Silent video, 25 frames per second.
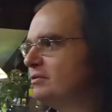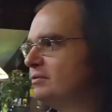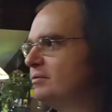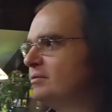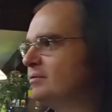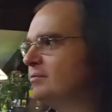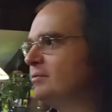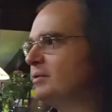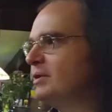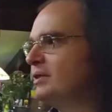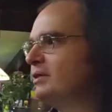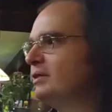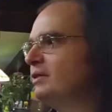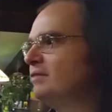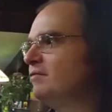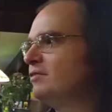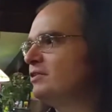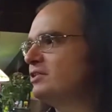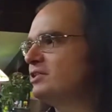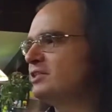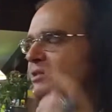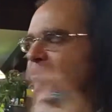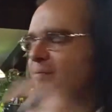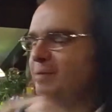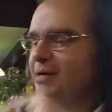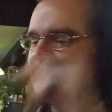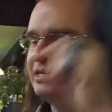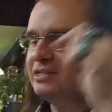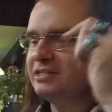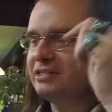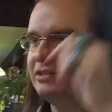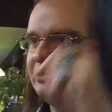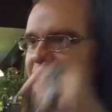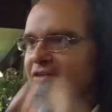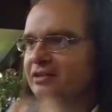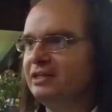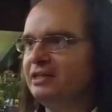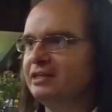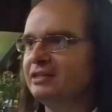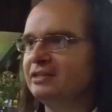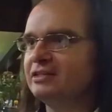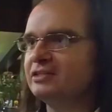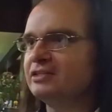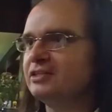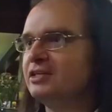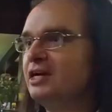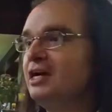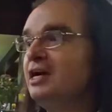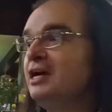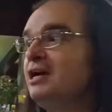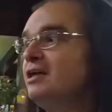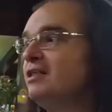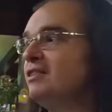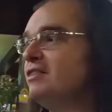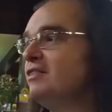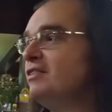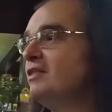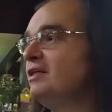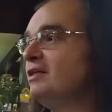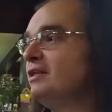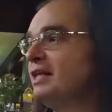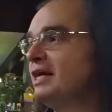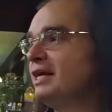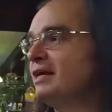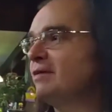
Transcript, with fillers: But if it's an imaginary language,